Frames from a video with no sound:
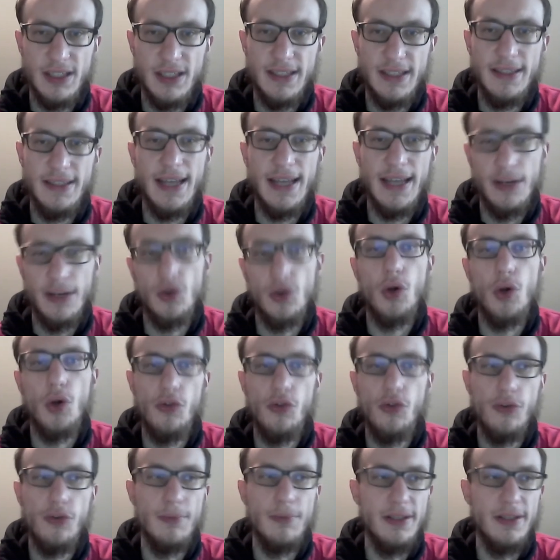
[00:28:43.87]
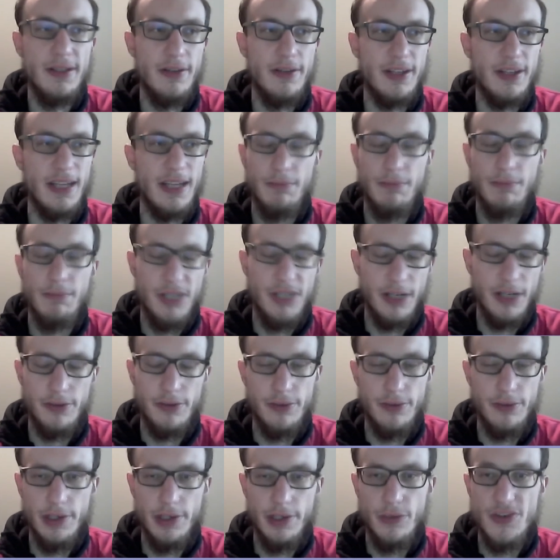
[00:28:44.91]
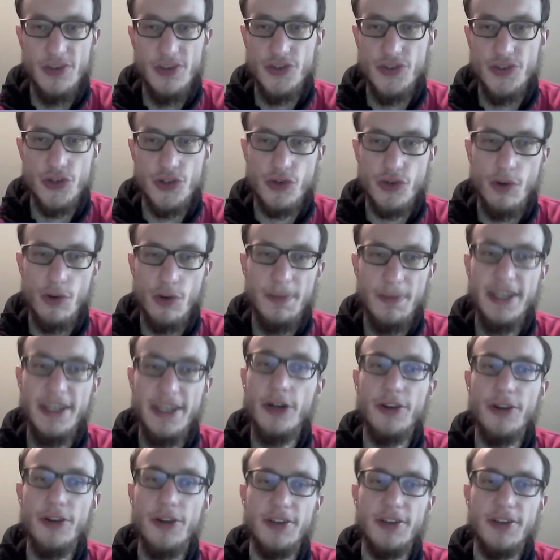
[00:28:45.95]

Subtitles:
can be done in a research group here,